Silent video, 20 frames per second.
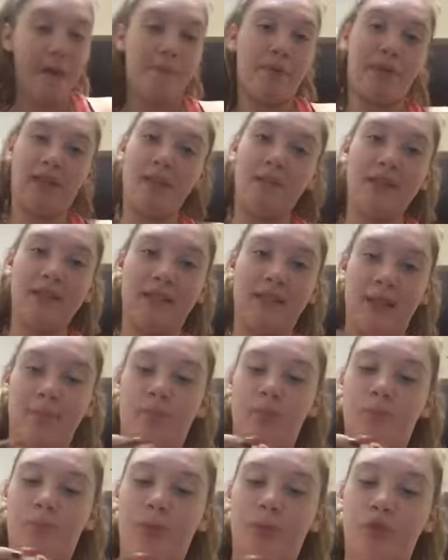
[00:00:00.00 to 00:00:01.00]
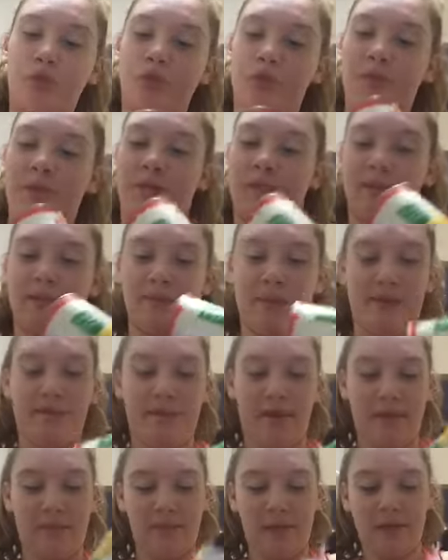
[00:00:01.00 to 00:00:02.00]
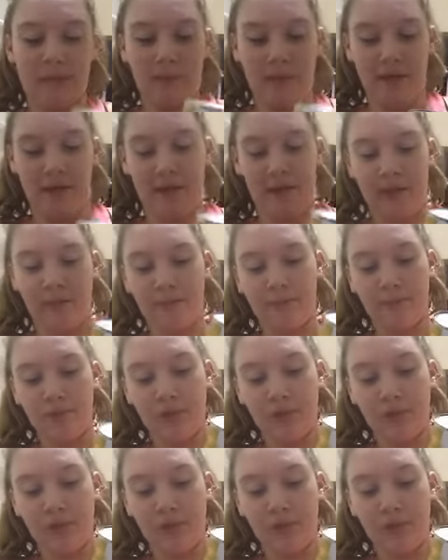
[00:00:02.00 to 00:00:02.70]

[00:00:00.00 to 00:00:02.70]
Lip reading: put them in separate bowls because my family's picky.